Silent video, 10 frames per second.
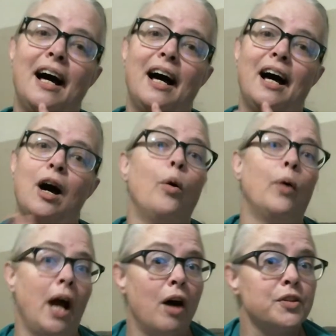Oh, and
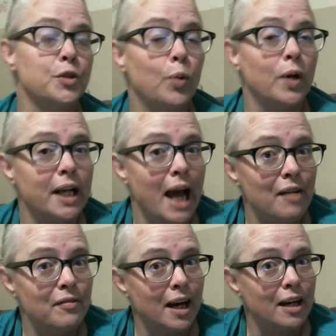I also wanted to
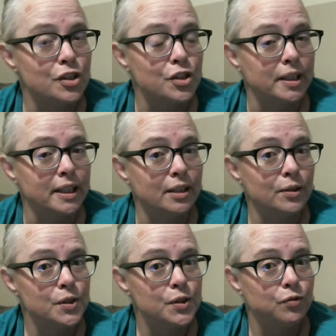have extra
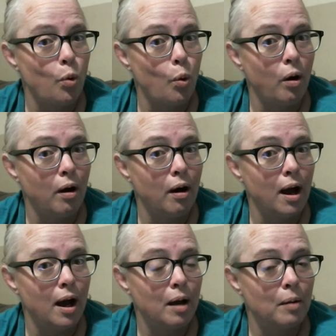needles for
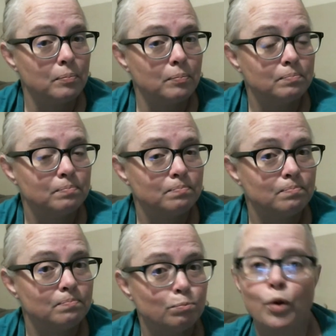
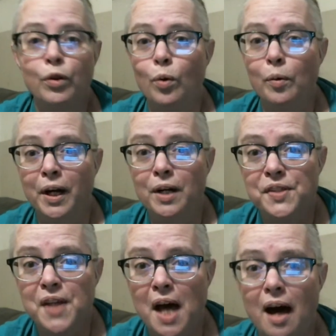more than 1 pair of
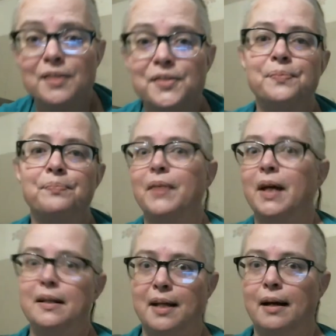socks at
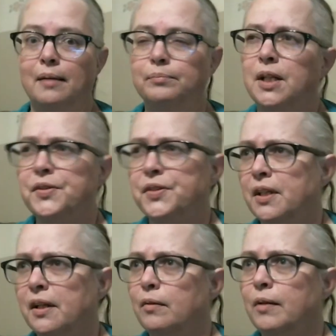a time, because, you
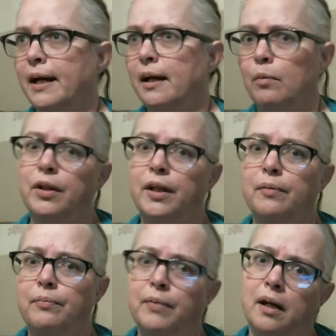know, like, I'm really
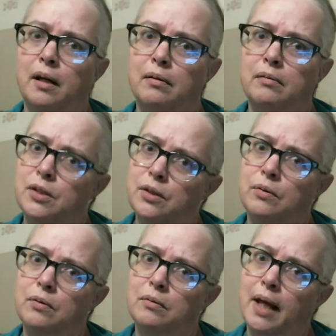gonna
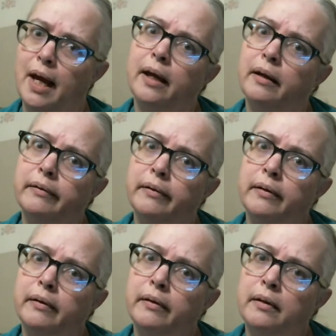do like
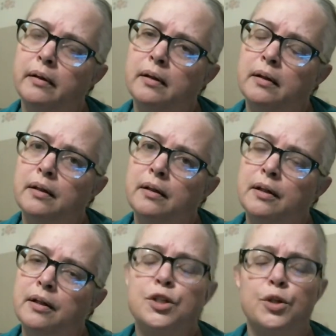
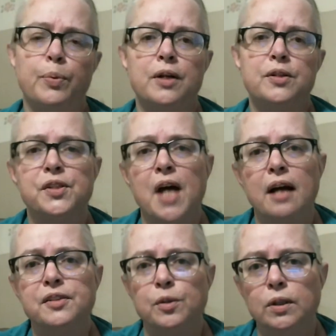2 pairs of
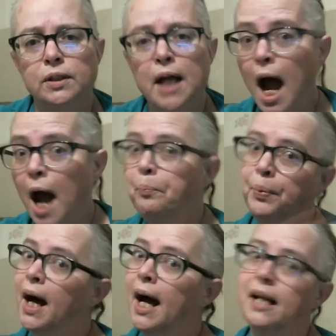socks at one time,
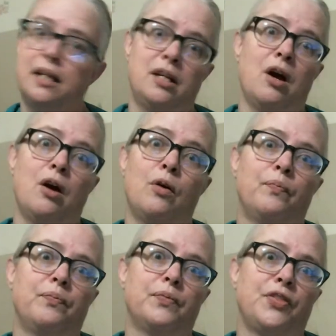but, you know,
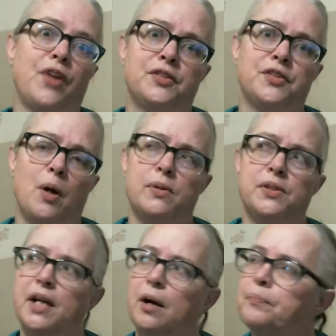the thought's always there.